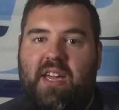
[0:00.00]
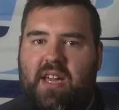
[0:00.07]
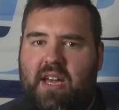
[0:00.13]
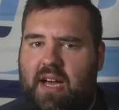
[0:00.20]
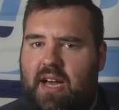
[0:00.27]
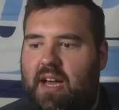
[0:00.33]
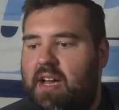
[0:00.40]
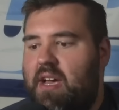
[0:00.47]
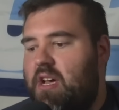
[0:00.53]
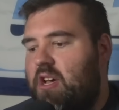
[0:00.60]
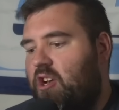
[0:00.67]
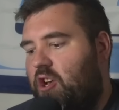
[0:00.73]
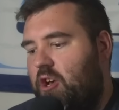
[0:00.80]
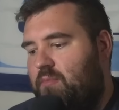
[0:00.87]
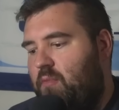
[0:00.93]

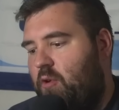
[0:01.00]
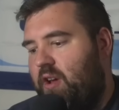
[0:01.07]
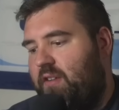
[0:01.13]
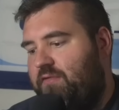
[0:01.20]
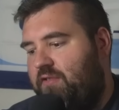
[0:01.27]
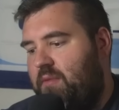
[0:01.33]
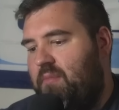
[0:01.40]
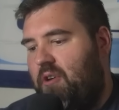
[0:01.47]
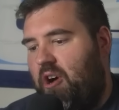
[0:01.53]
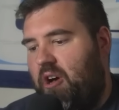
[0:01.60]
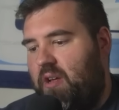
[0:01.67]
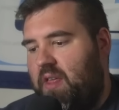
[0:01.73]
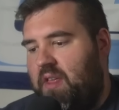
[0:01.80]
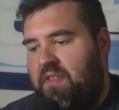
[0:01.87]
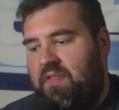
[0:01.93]
Good Morning Football,
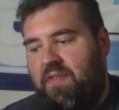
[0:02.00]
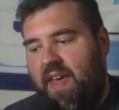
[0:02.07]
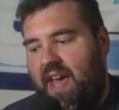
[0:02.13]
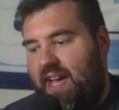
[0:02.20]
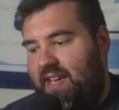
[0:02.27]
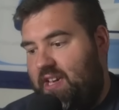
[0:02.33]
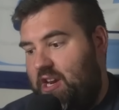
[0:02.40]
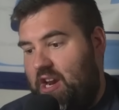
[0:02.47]
that,